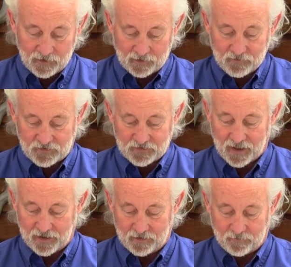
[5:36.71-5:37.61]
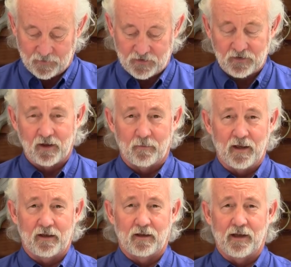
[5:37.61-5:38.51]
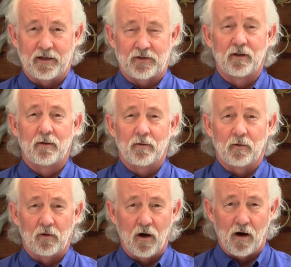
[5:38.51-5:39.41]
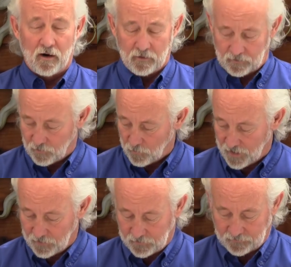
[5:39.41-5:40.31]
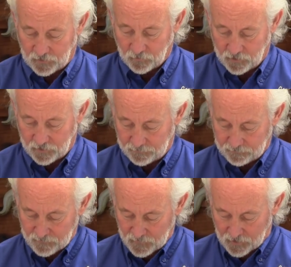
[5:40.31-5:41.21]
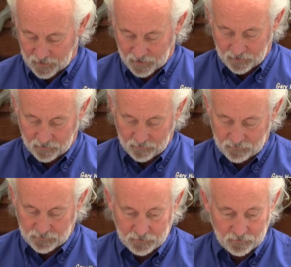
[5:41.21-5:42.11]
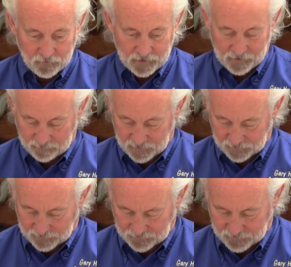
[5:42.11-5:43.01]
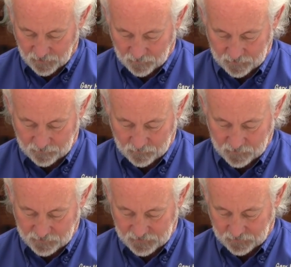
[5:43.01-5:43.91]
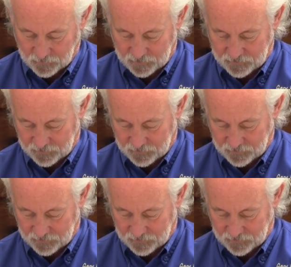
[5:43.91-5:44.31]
inside of. This is going to make a nice log or a round, if you will. And to uh, get this going, we're just going